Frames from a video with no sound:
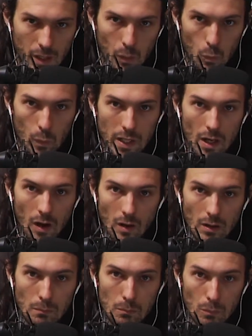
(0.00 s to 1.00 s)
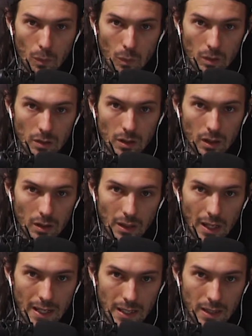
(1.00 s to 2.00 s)
We are more
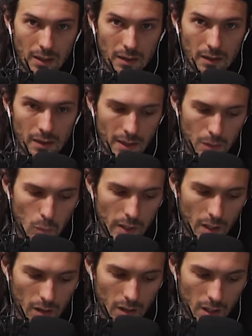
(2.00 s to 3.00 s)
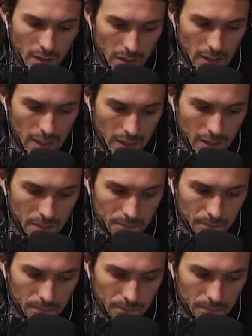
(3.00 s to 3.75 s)
alike than we are unlike.